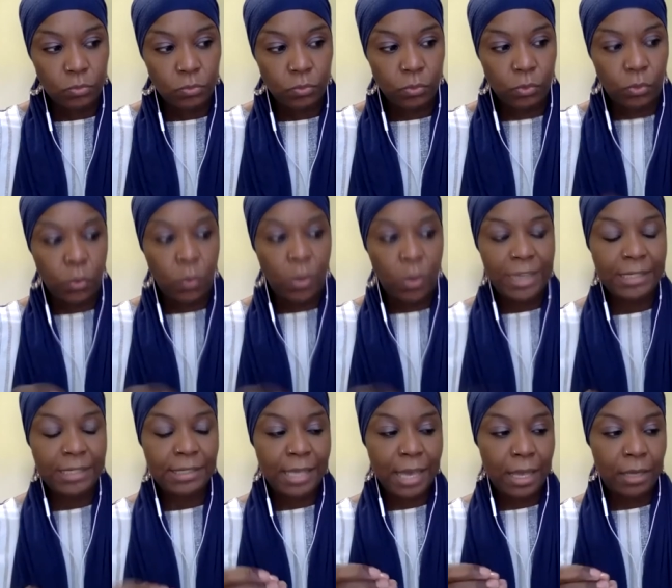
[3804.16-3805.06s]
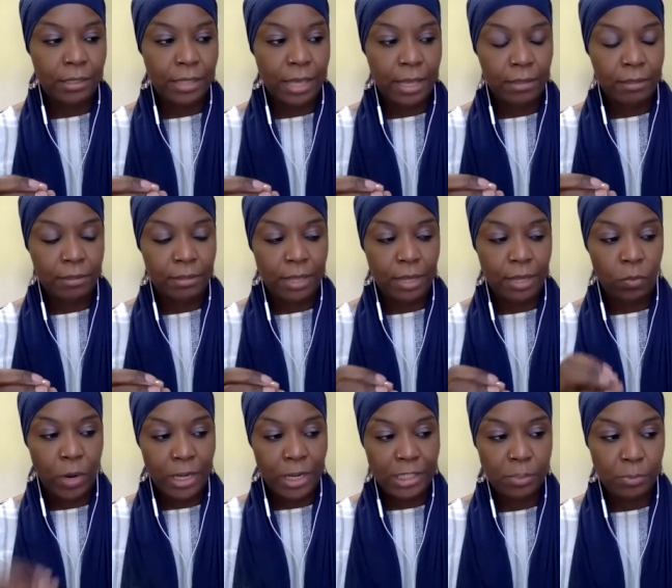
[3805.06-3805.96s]
the ways that
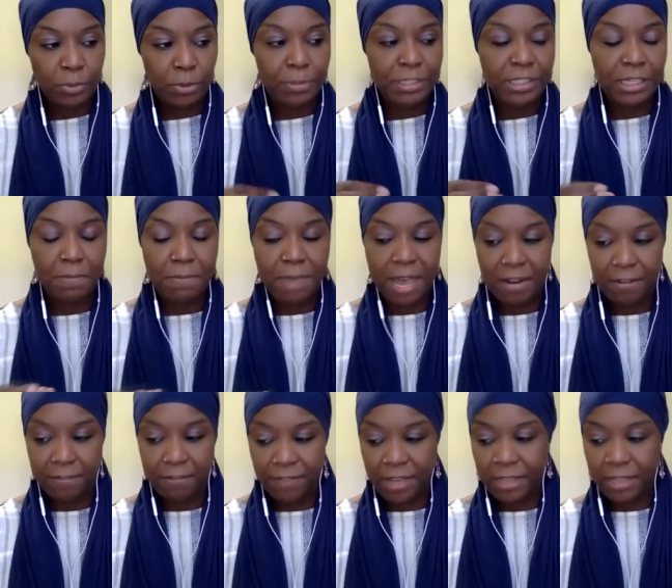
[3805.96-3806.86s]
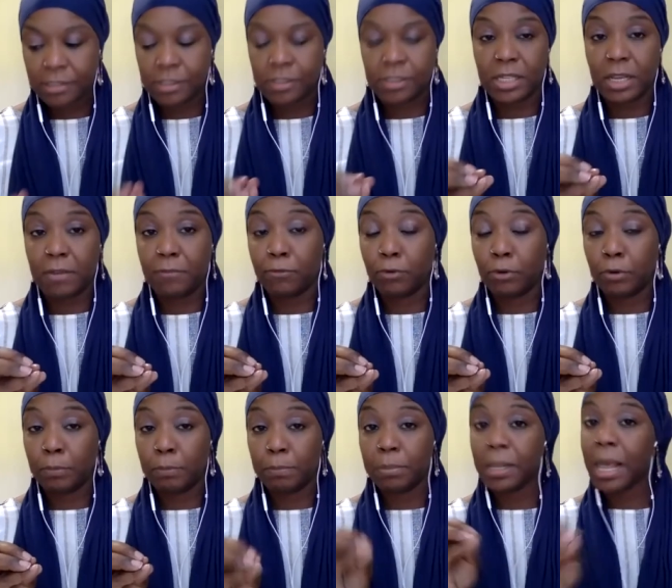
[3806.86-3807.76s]
white supremacy manifests, say
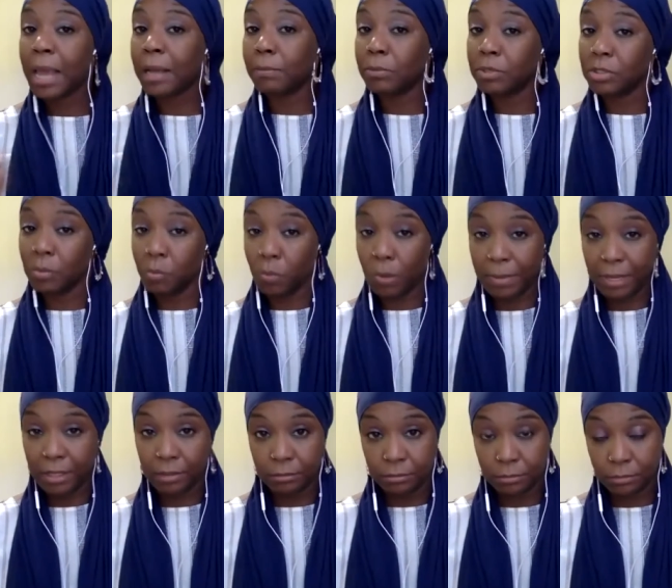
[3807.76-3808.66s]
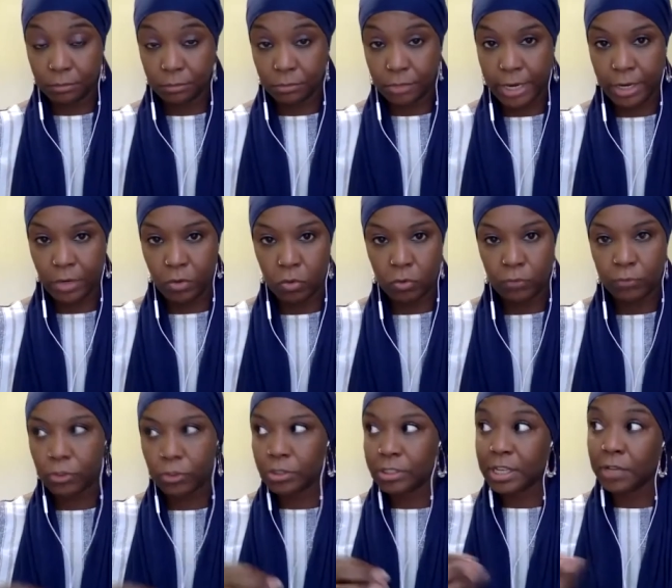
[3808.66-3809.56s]
for Black Muslim women, right, or
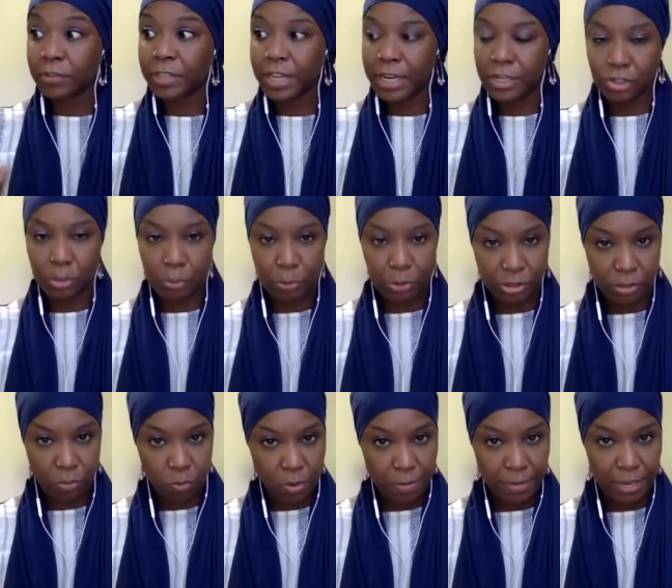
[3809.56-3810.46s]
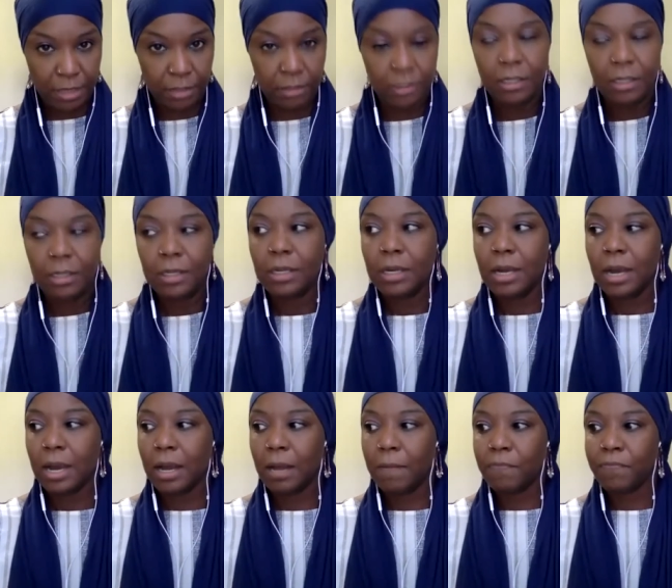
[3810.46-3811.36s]
for South Asian Muslim women,
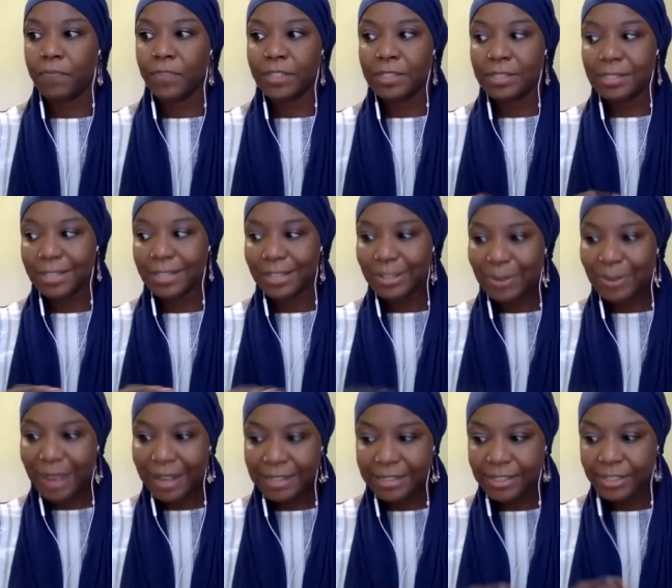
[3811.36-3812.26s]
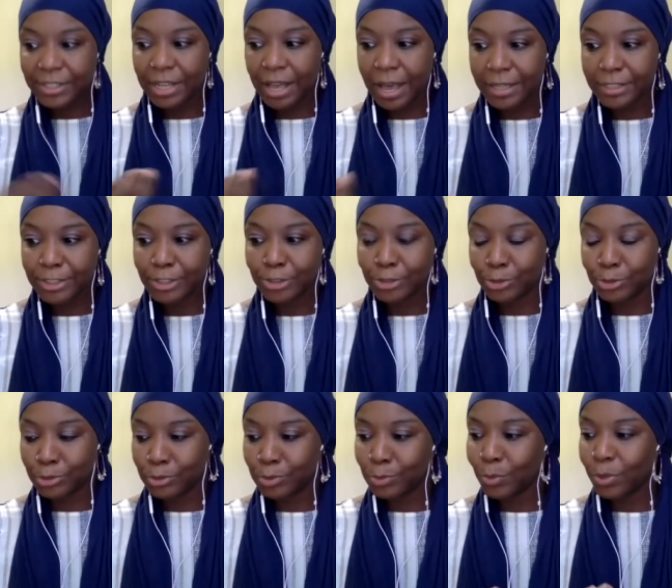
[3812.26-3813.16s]
still has a lot to
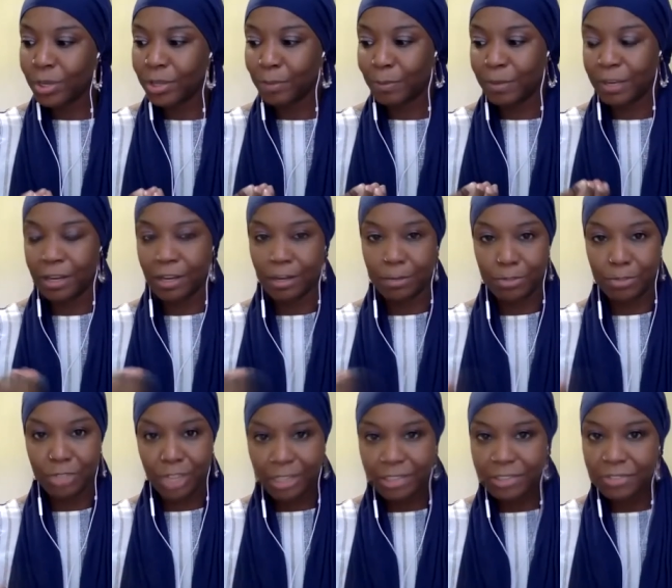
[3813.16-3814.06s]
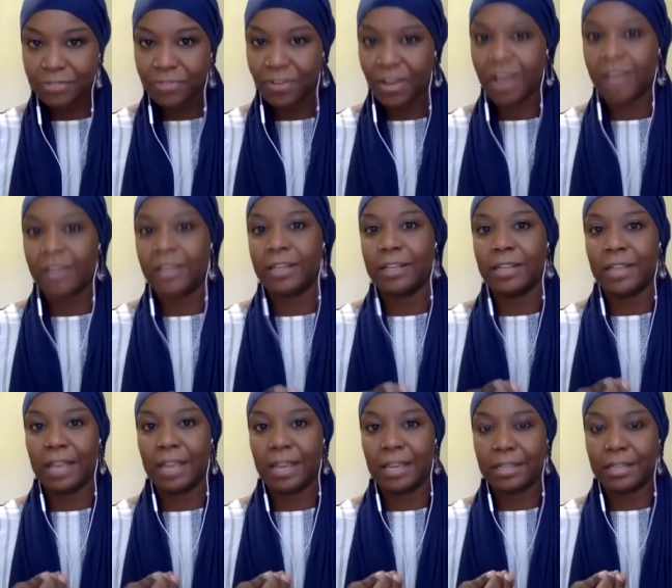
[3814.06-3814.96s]
do with being objectified
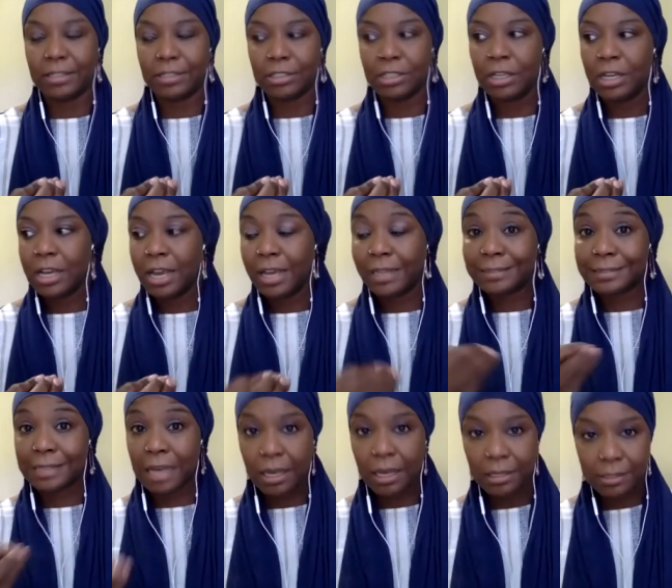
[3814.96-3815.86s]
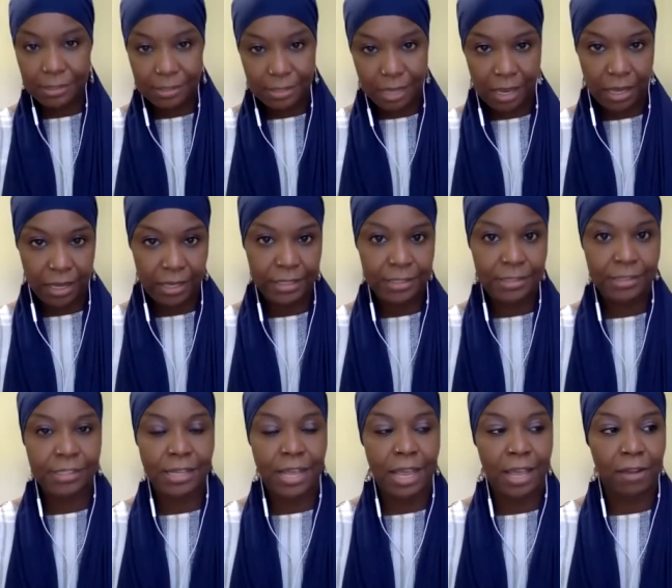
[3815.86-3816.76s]
and
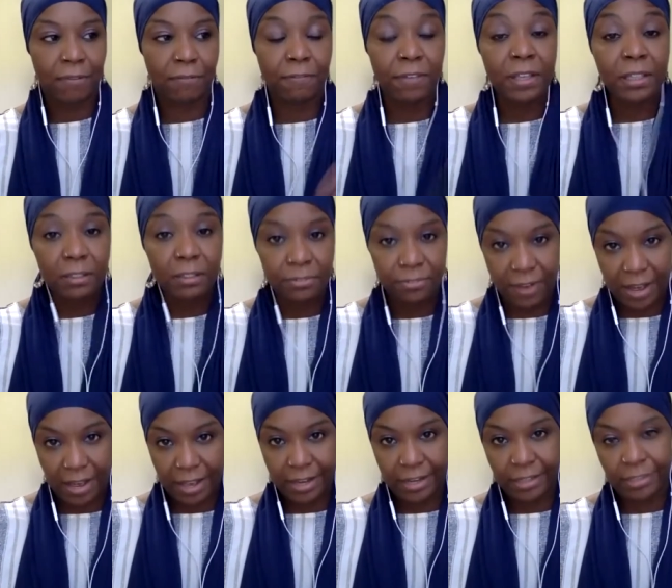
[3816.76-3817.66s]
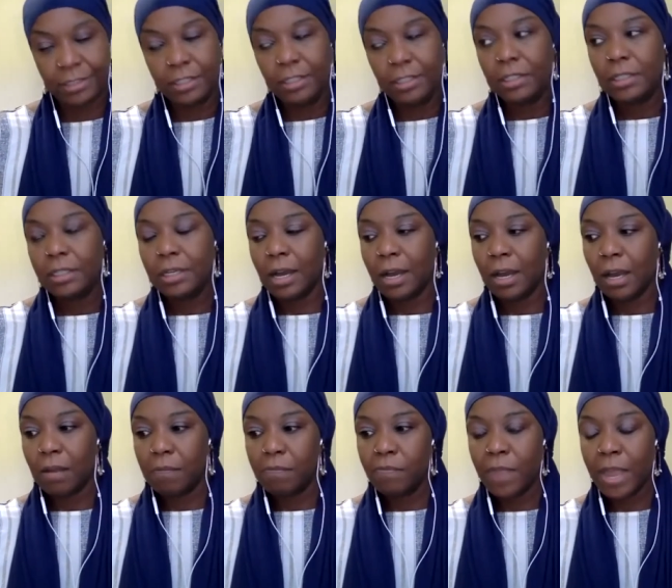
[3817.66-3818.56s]
exoticized and vilified.
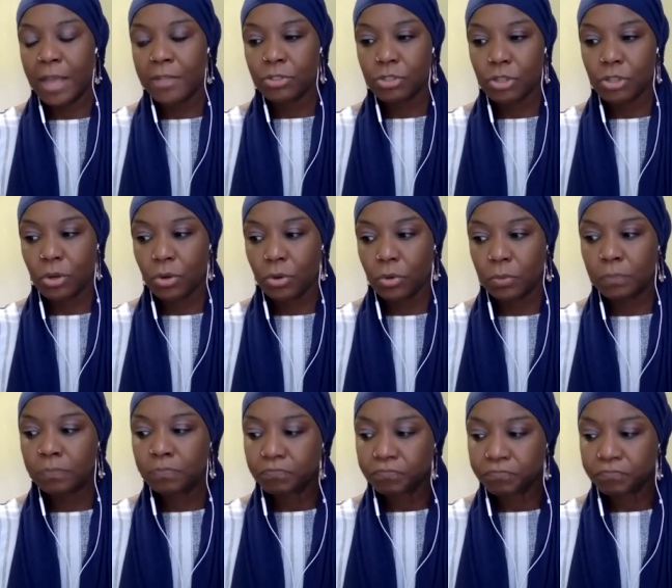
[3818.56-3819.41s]
And so,